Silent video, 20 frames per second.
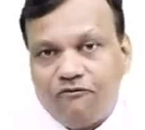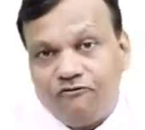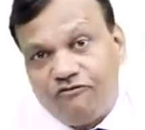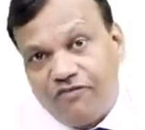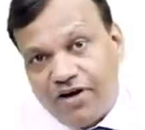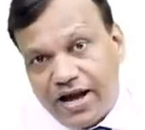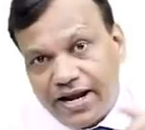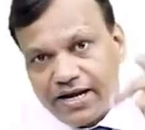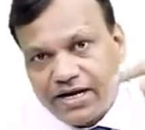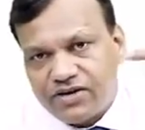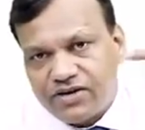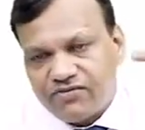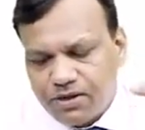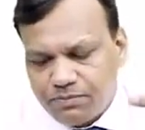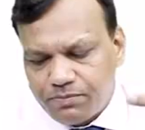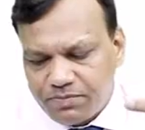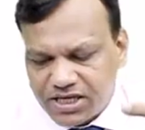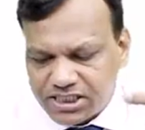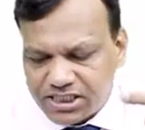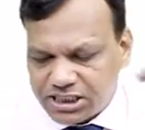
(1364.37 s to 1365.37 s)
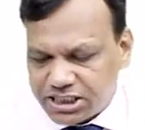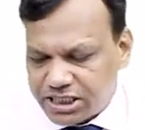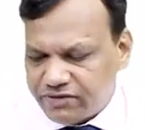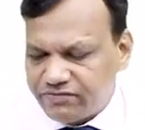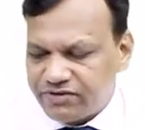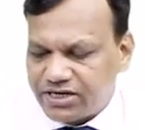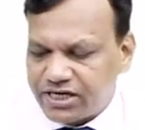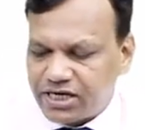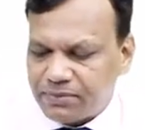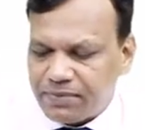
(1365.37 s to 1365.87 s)
When it will be
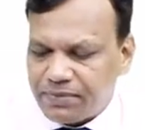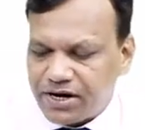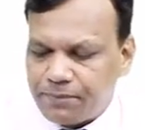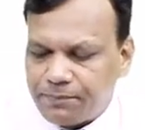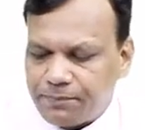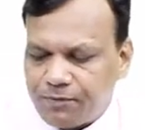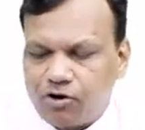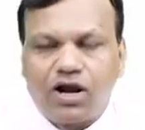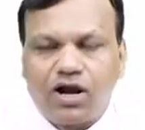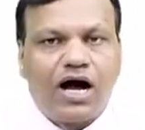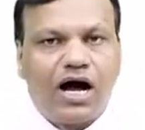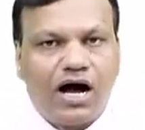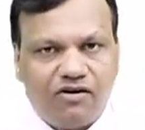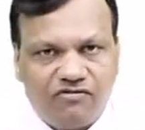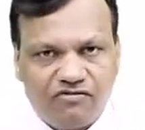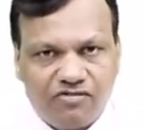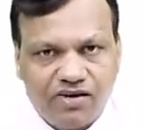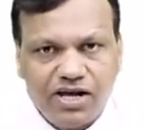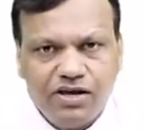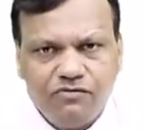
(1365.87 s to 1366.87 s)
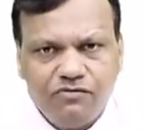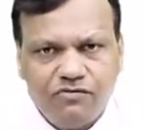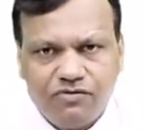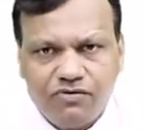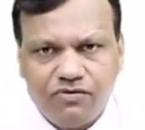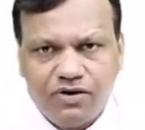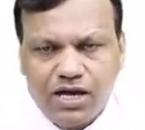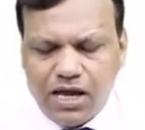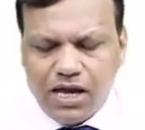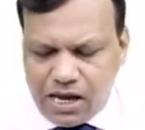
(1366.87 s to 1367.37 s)
achieved, it depend upon half-life.
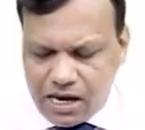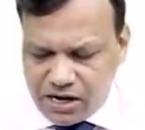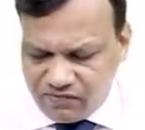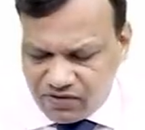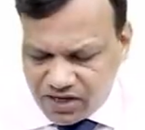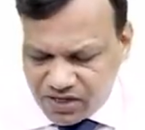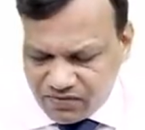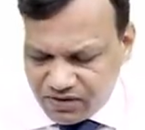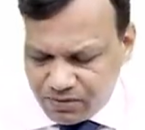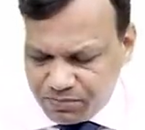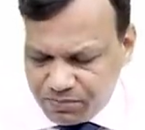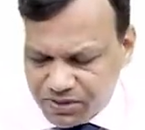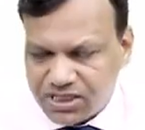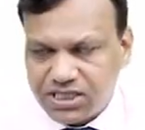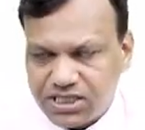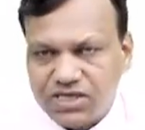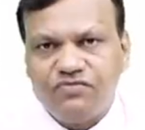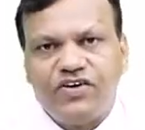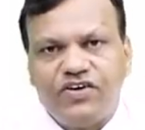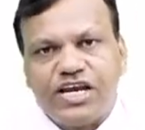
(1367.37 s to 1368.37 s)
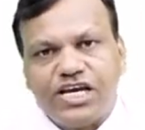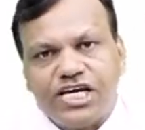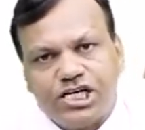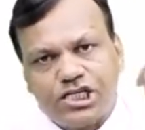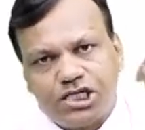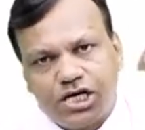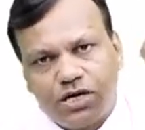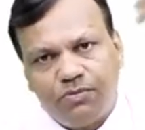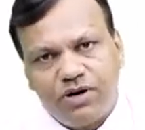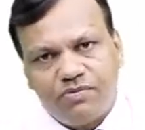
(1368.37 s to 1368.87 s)
And what will be the
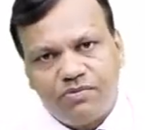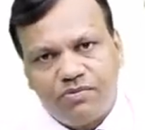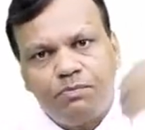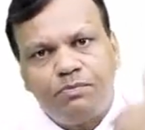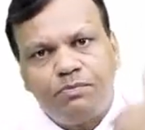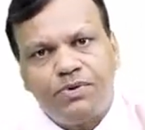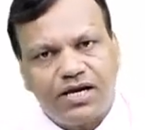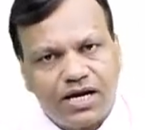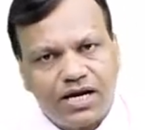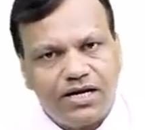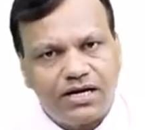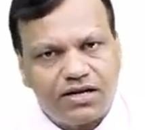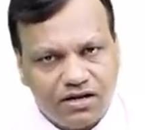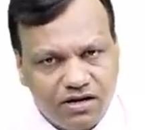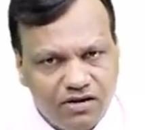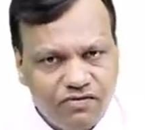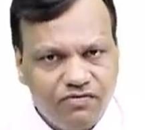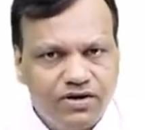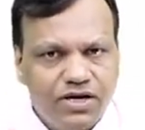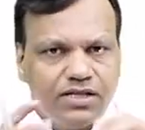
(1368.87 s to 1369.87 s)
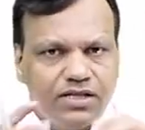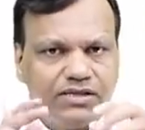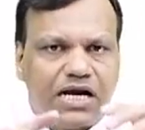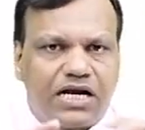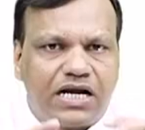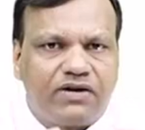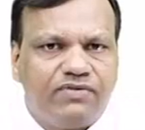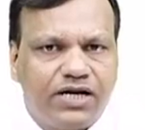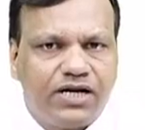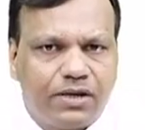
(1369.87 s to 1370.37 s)
variation between peak and trough,
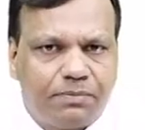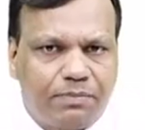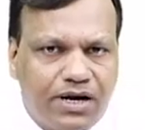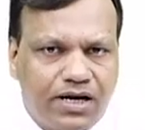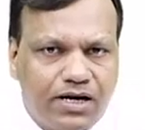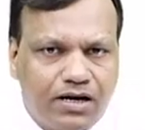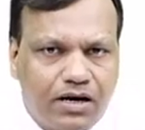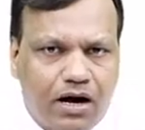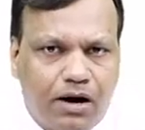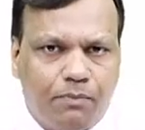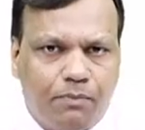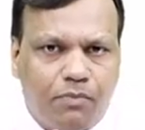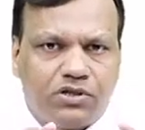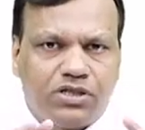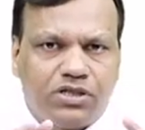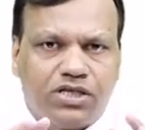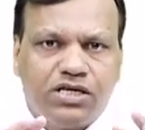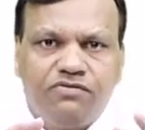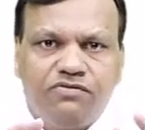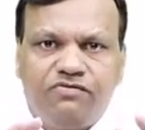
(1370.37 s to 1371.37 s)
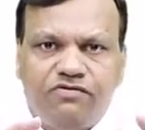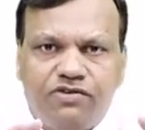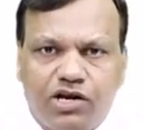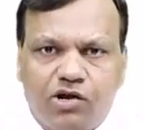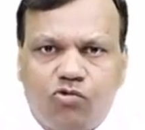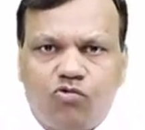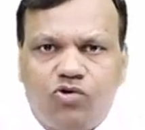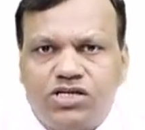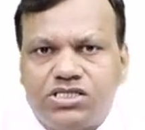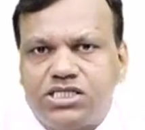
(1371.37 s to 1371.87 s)
that will depend upon the
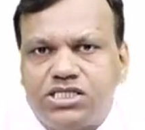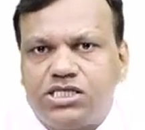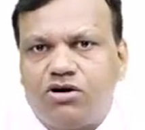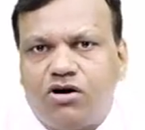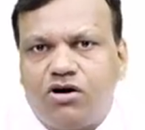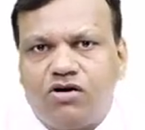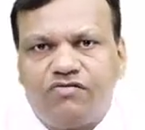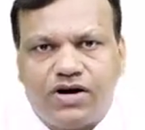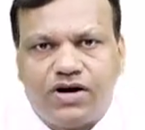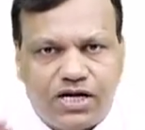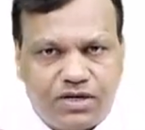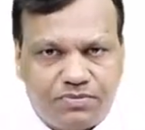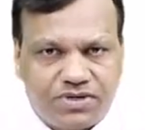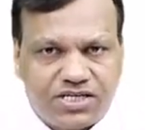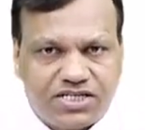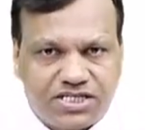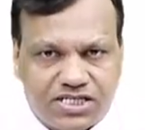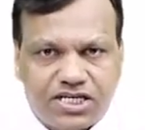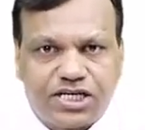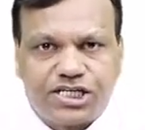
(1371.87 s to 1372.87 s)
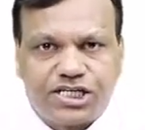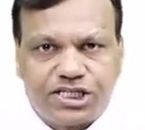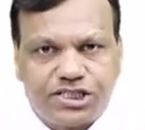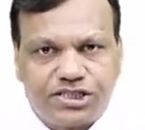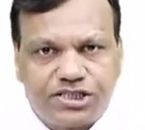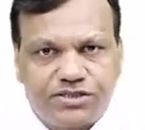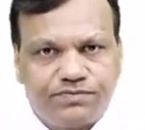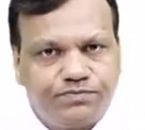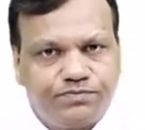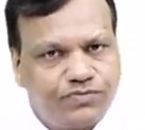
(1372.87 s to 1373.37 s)
frequency of administration.
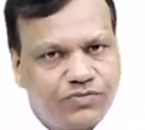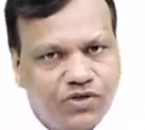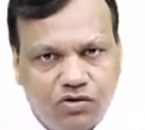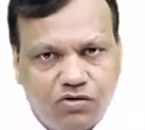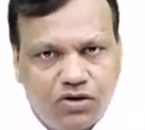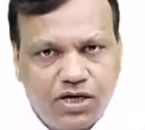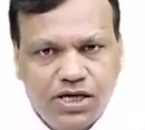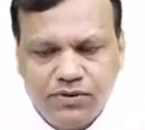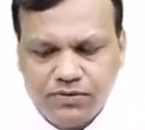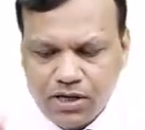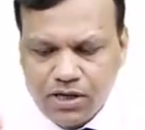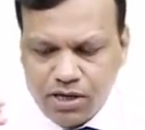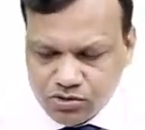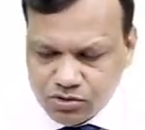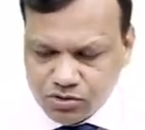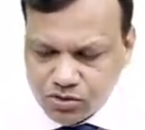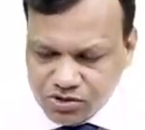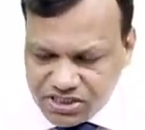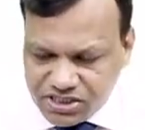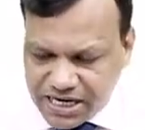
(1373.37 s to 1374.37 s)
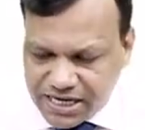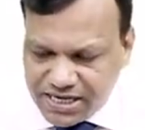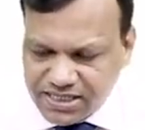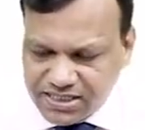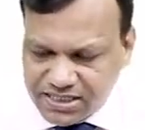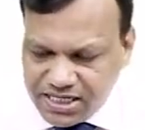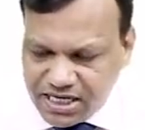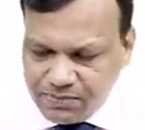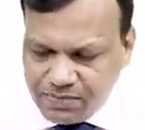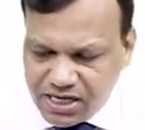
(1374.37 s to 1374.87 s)
Okay, so steady
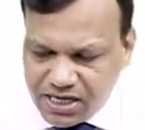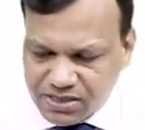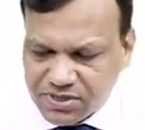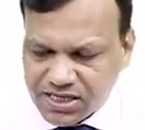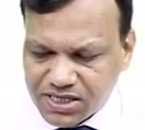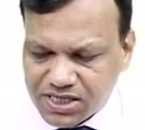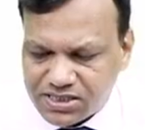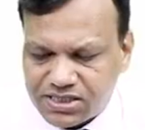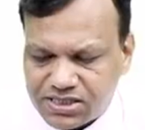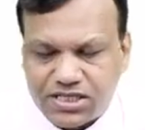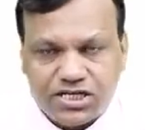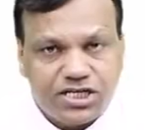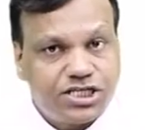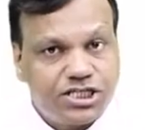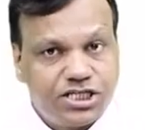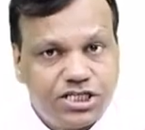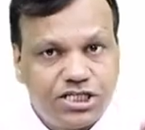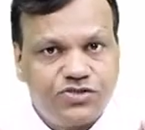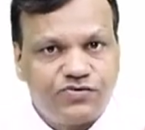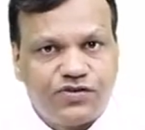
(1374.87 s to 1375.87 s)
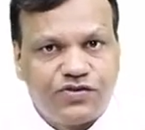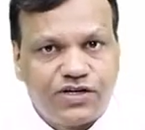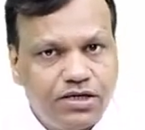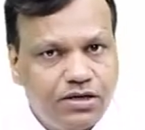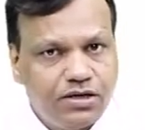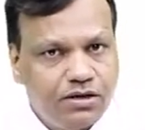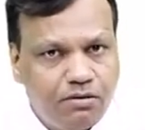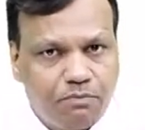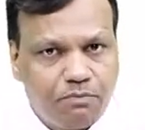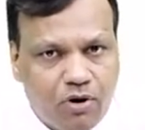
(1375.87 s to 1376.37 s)
state plasma concentration is
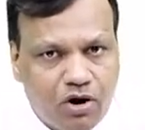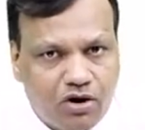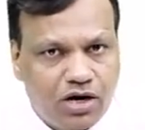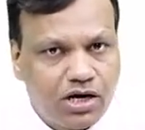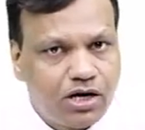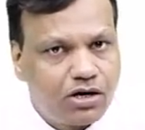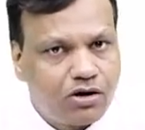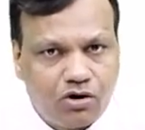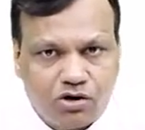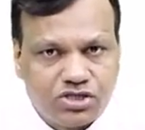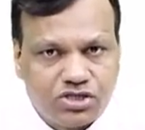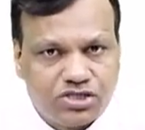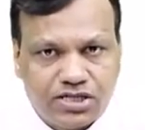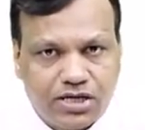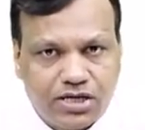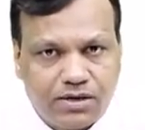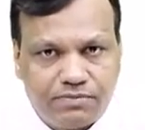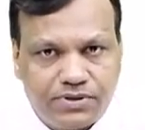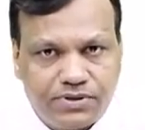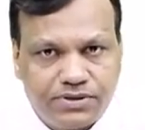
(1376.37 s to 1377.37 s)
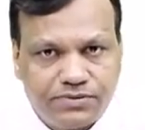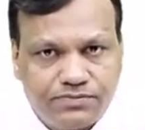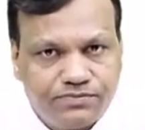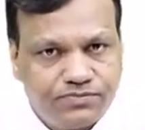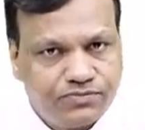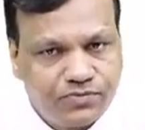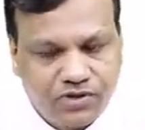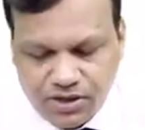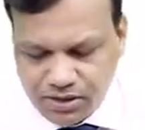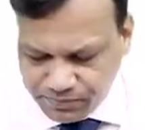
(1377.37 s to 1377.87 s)
very important concept.
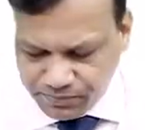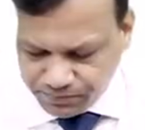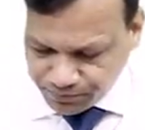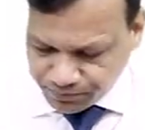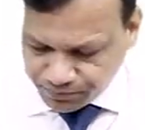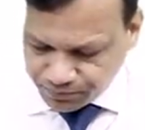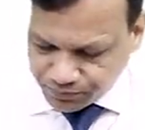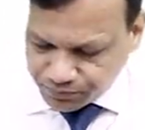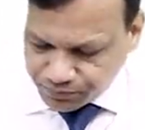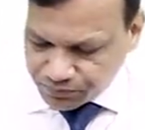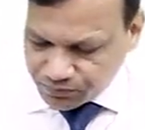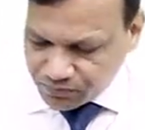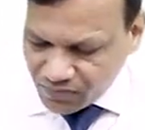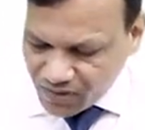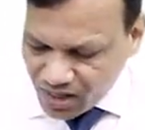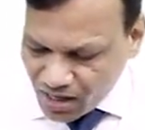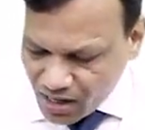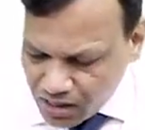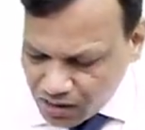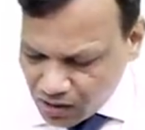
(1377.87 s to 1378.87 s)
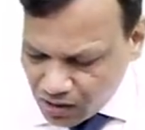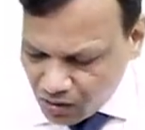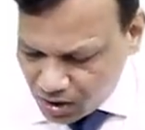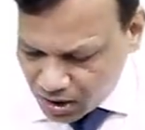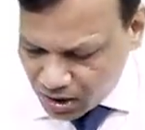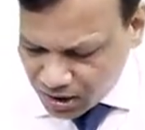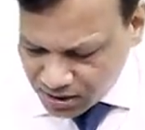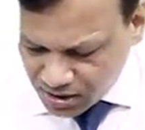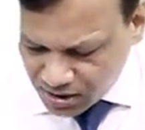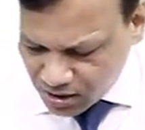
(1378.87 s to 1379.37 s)
Okay, now
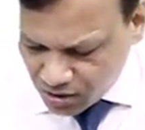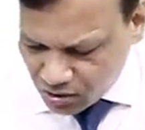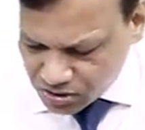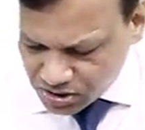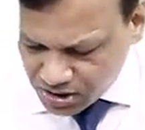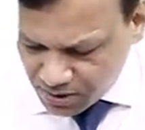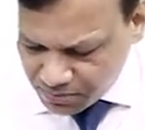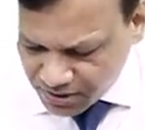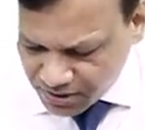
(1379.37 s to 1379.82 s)
another concept